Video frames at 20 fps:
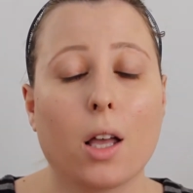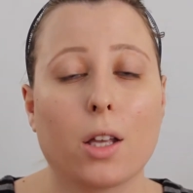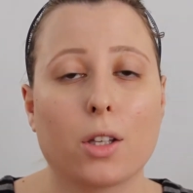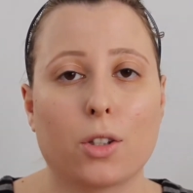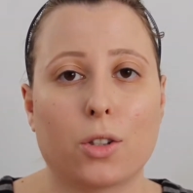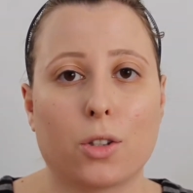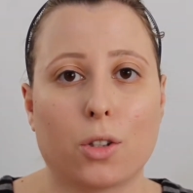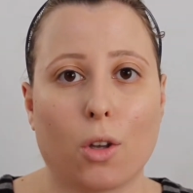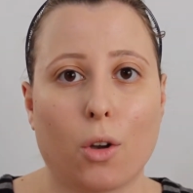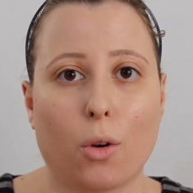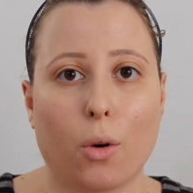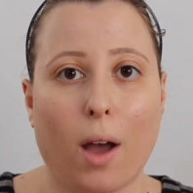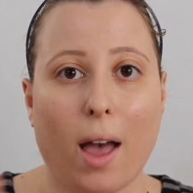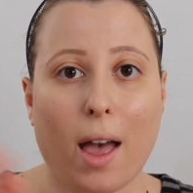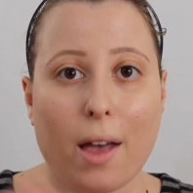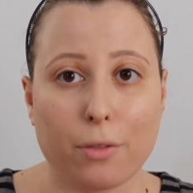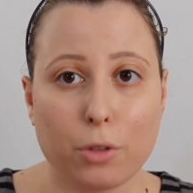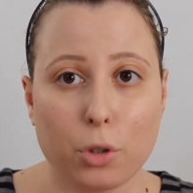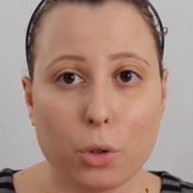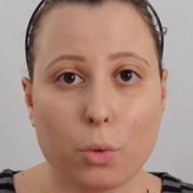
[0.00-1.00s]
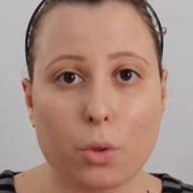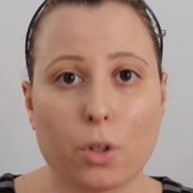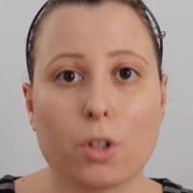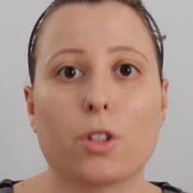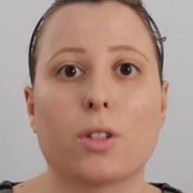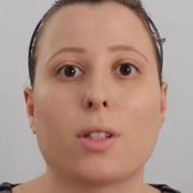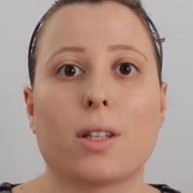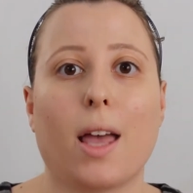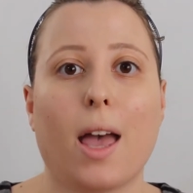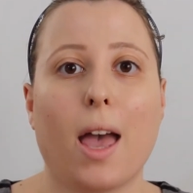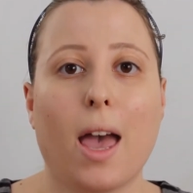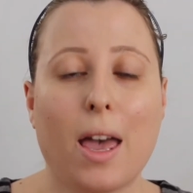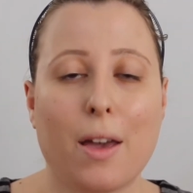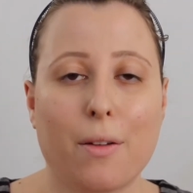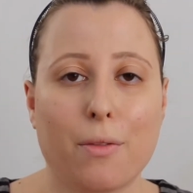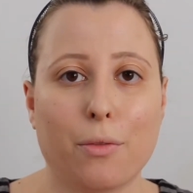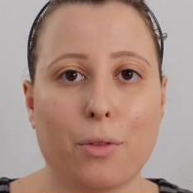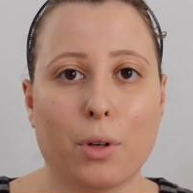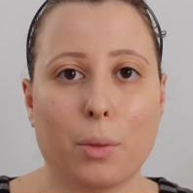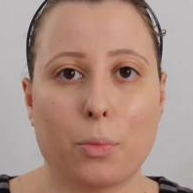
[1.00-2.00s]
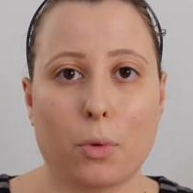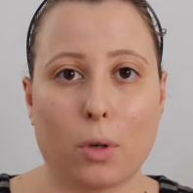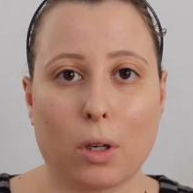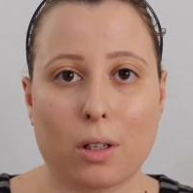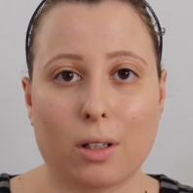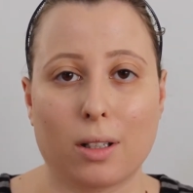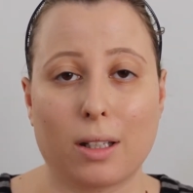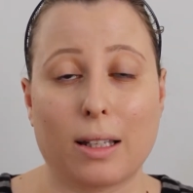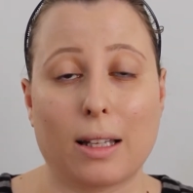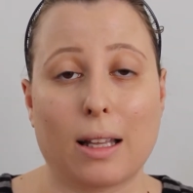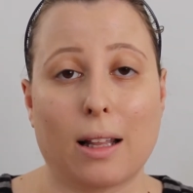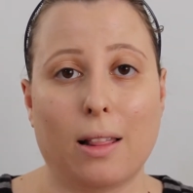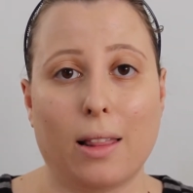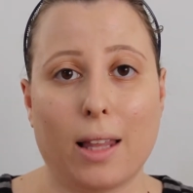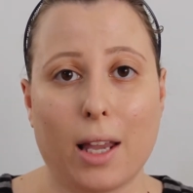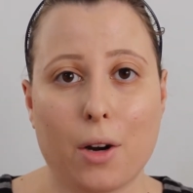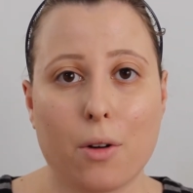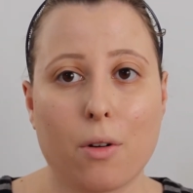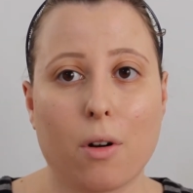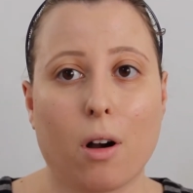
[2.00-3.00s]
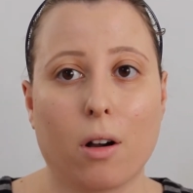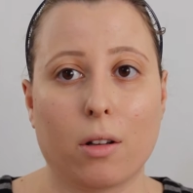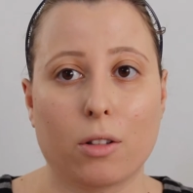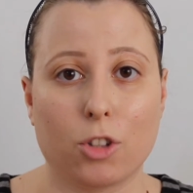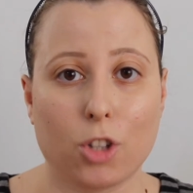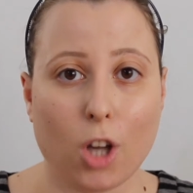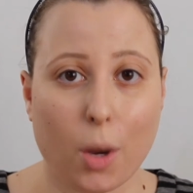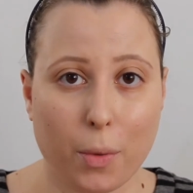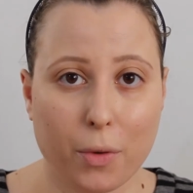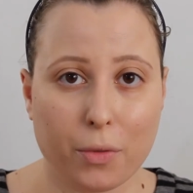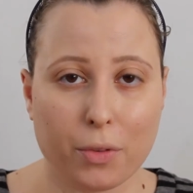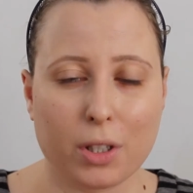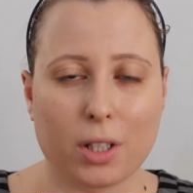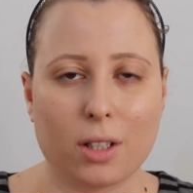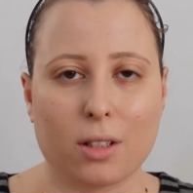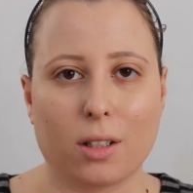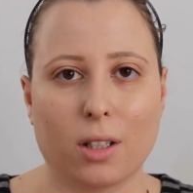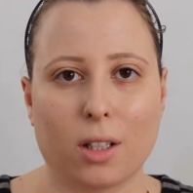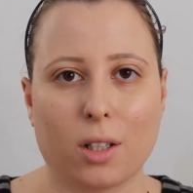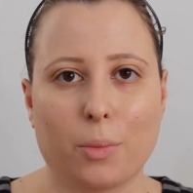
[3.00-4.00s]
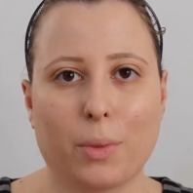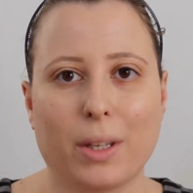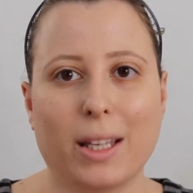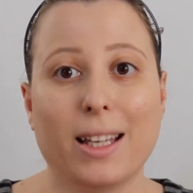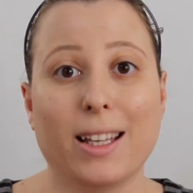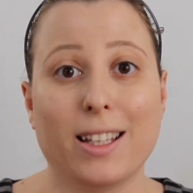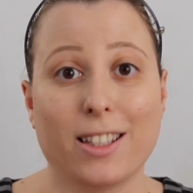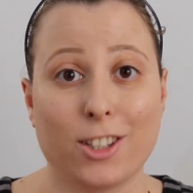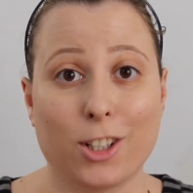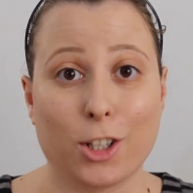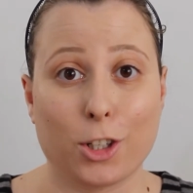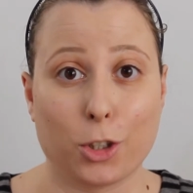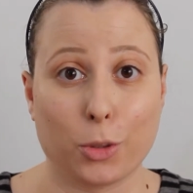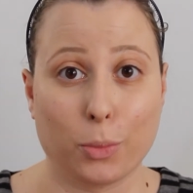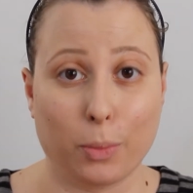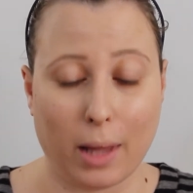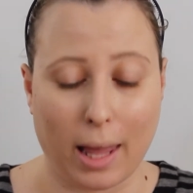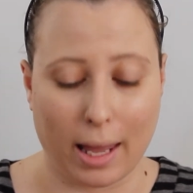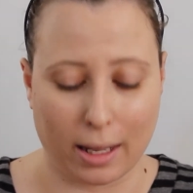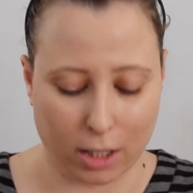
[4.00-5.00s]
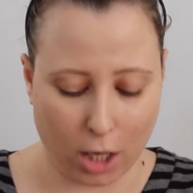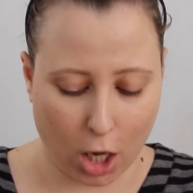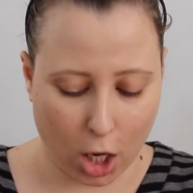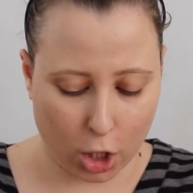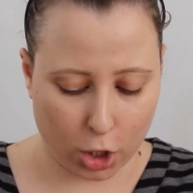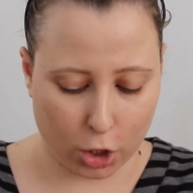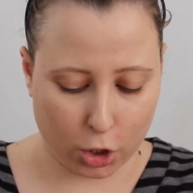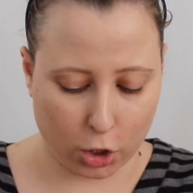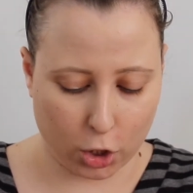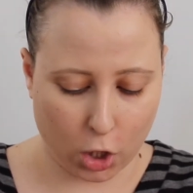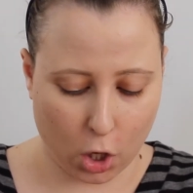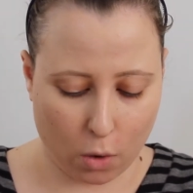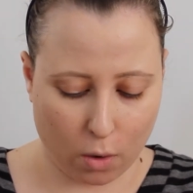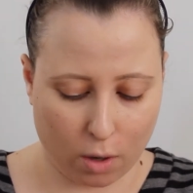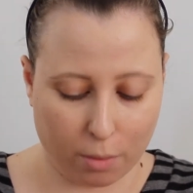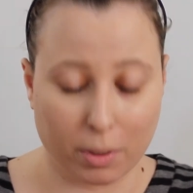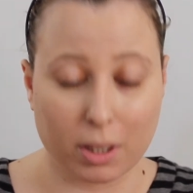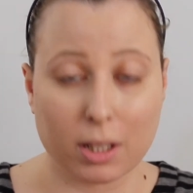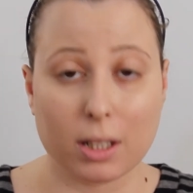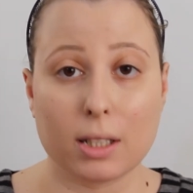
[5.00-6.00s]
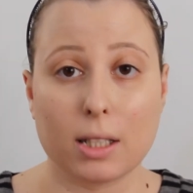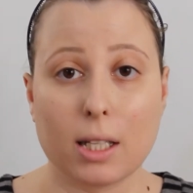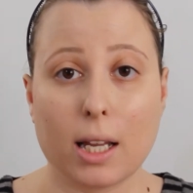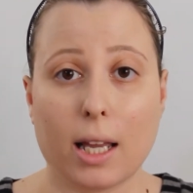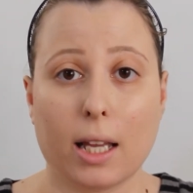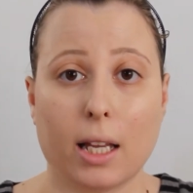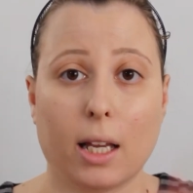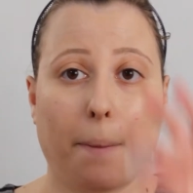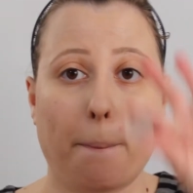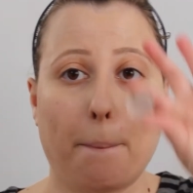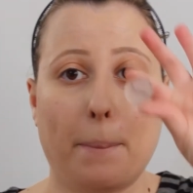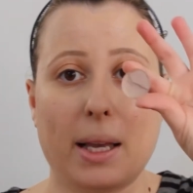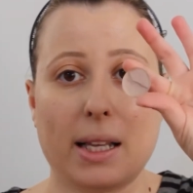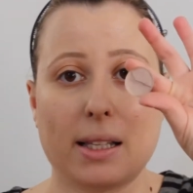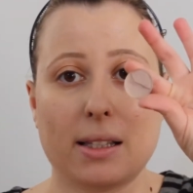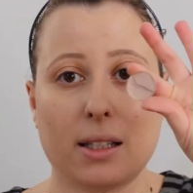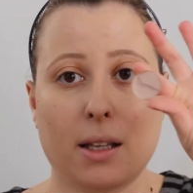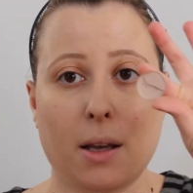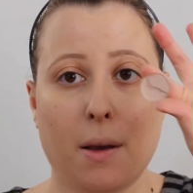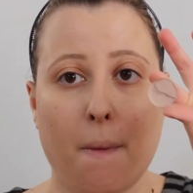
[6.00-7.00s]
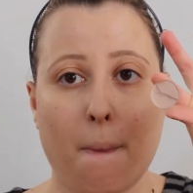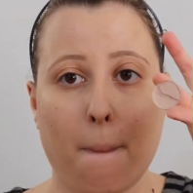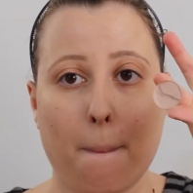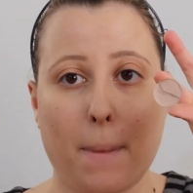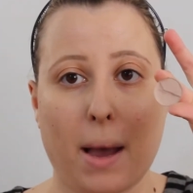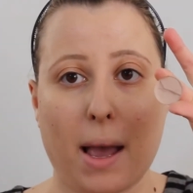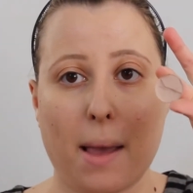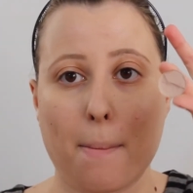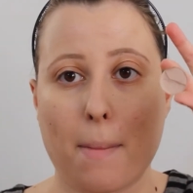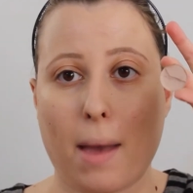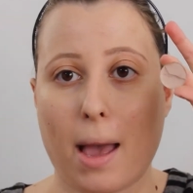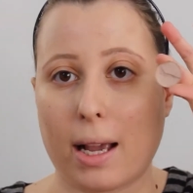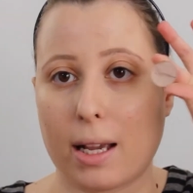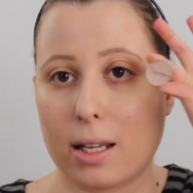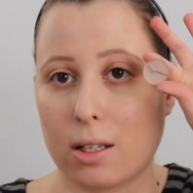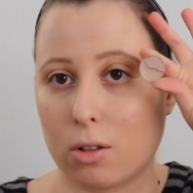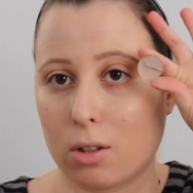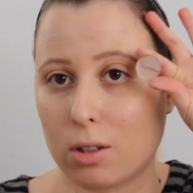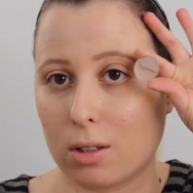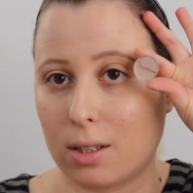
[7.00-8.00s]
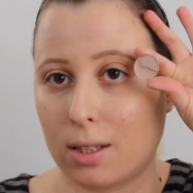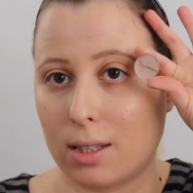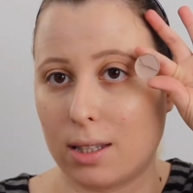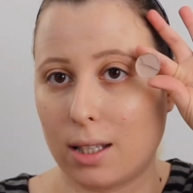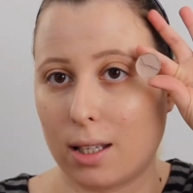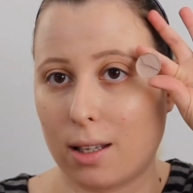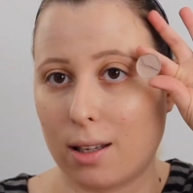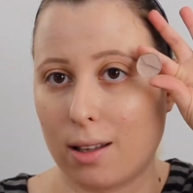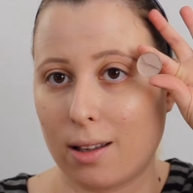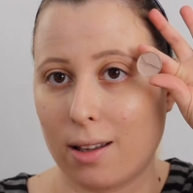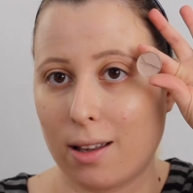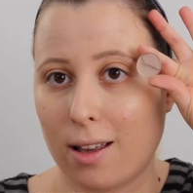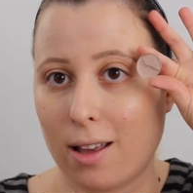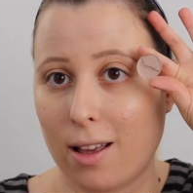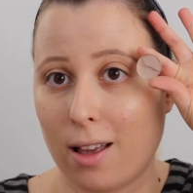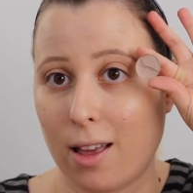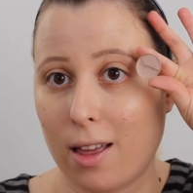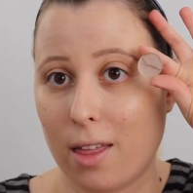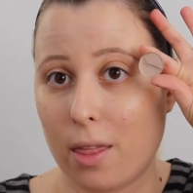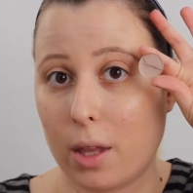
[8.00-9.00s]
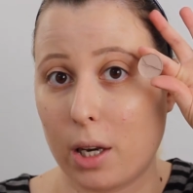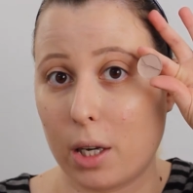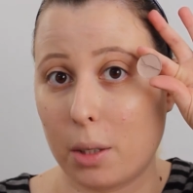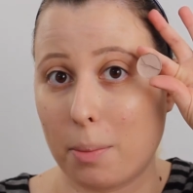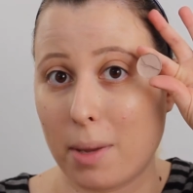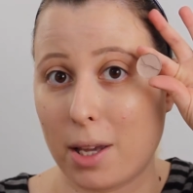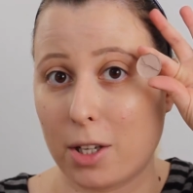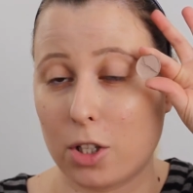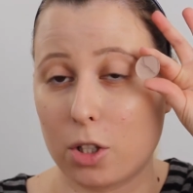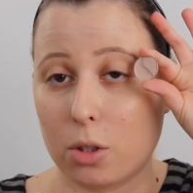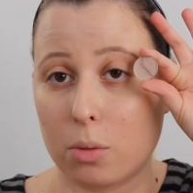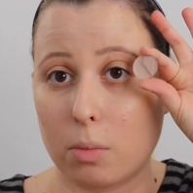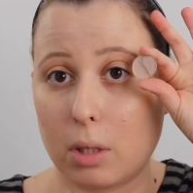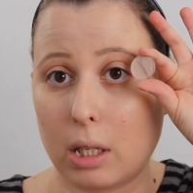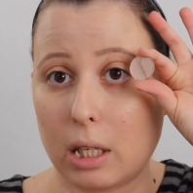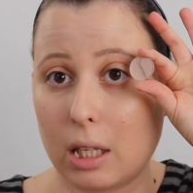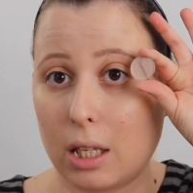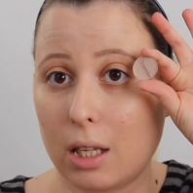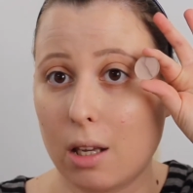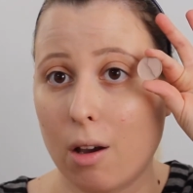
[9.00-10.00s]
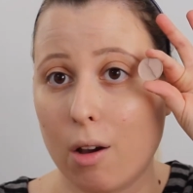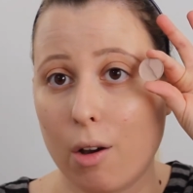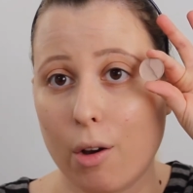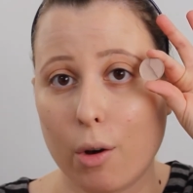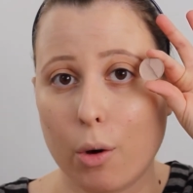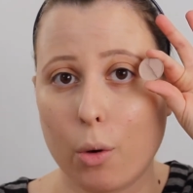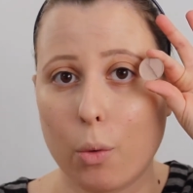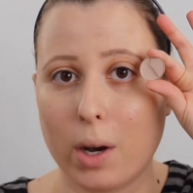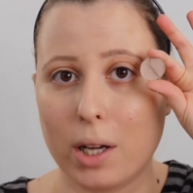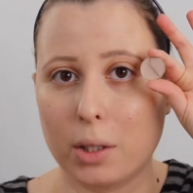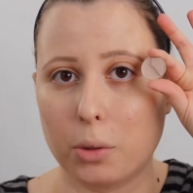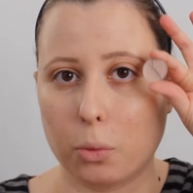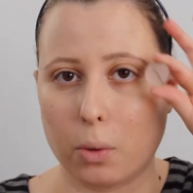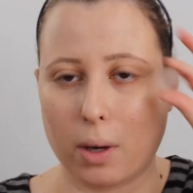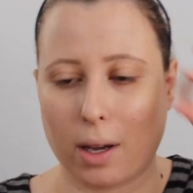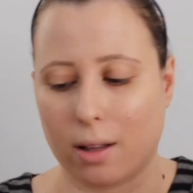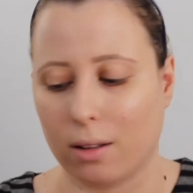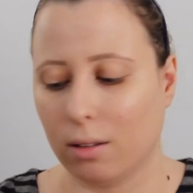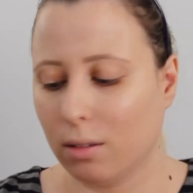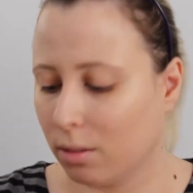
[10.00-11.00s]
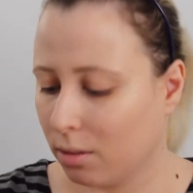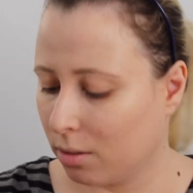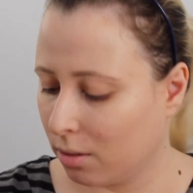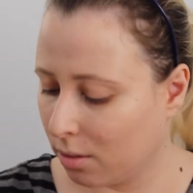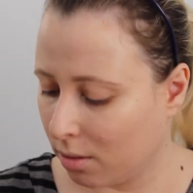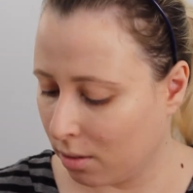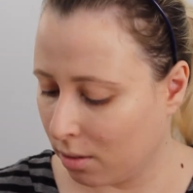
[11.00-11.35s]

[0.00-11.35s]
So afterwards, every product that I layer on top of it is gonna be easier to blend. So I'm gonna take Bisque by MAC, and you can see that it matches me quite well.